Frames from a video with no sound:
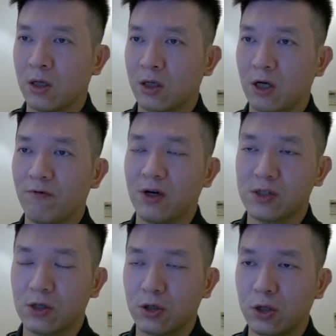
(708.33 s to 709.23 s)
give us
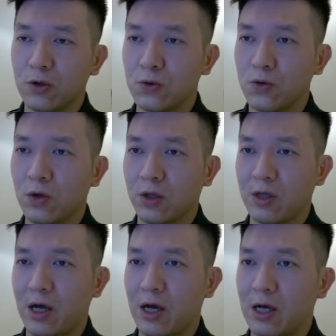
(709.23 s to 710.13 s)
the clue
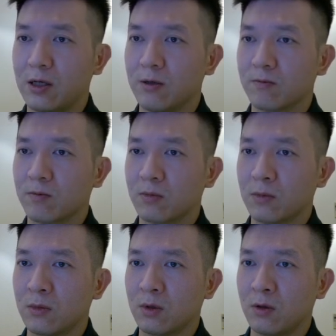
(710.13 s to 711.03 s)
that
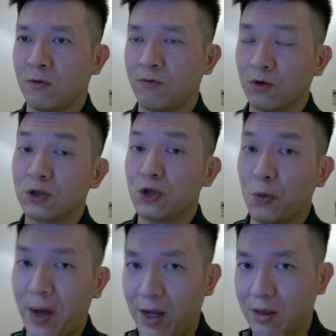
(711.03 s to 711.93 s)
for the
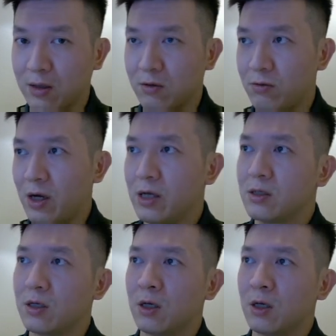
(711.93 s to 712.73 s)
domain, right?